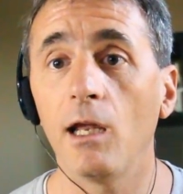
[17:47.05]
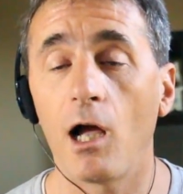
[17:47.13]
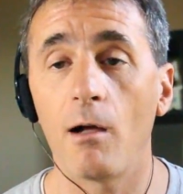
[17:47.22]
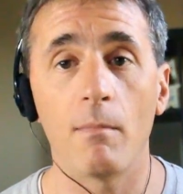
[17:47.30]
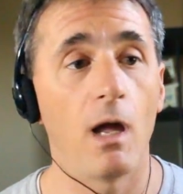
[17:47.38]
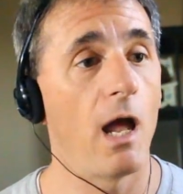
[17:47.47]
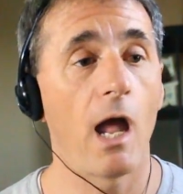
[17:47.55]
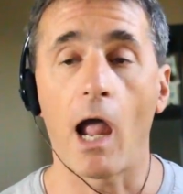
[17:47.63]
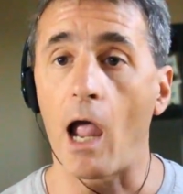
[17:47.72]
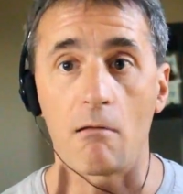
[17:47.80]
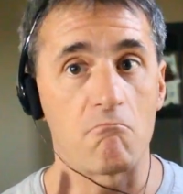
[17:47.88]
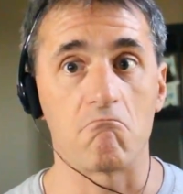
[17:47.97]
up,
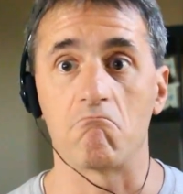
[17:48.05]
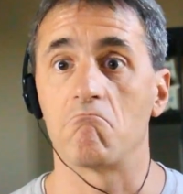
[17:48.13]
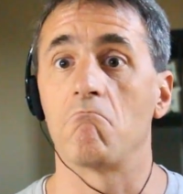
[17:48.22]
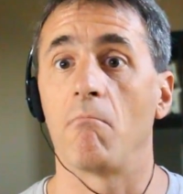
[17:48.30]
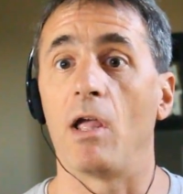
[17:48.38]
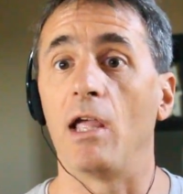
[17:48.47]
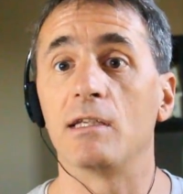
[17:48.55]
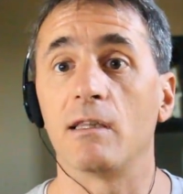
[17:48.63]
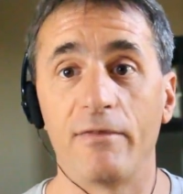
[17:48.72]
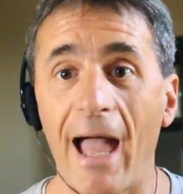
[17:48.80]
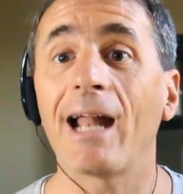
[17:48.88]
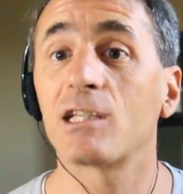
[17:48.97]

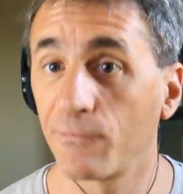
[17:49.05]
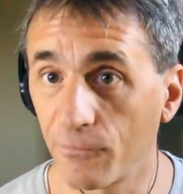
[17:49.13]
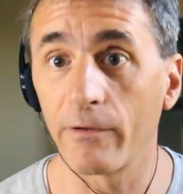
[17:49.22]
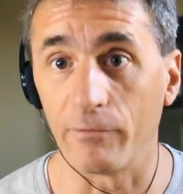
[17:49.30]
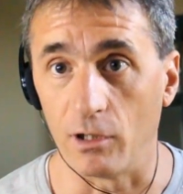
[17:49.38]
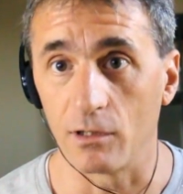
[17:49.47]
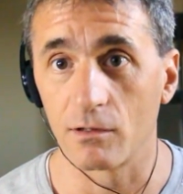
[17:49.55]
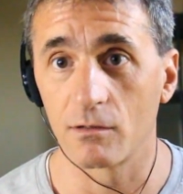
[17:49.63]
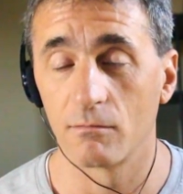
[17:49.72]
that's frivolous.